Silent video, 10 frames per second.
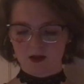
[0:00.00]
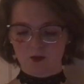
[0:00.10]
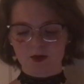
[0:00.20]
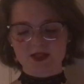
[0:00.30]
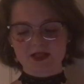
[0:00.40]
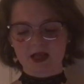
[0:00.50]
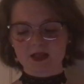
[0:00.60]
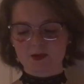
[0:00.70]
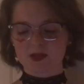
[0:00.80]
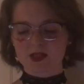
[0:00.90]
Reads a
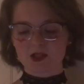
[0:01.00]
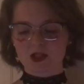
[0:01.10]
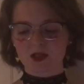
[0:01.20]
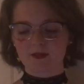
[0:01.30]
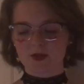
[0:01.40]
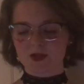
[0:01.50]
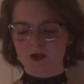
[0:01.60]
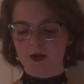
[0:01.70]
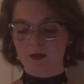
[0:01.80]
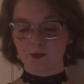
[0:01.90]
text message delivered to
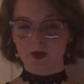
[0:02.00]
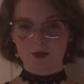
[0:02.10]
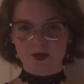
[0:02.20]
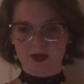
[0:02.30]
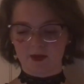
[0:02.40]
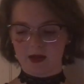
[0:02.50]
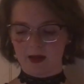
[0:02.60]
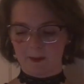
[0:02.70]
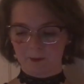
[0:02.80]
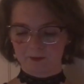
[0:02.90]
her at 3:07
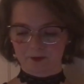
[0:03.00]
a.m.